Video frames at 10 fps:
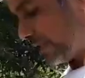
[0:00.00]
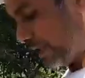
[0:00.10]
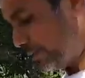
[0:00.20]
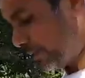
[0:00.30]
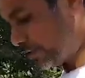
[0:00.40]

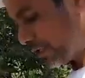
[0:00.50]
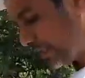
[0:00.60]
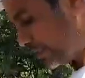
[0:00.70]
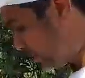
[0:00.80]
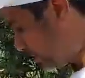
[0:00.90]
able to
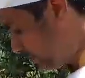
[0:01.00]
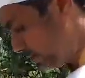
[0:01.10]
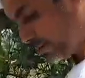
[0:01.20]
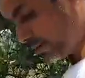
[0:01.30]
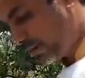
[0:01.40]
get
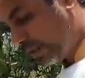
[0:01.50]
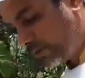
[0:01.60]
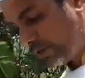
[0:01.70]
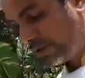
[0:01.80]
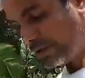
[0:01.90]

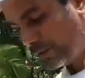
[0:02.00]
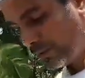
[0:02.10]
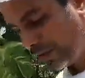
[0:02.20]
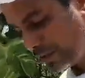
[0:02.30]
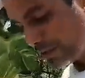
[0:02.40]
our
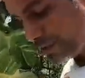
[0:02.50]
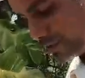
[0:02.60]
homemade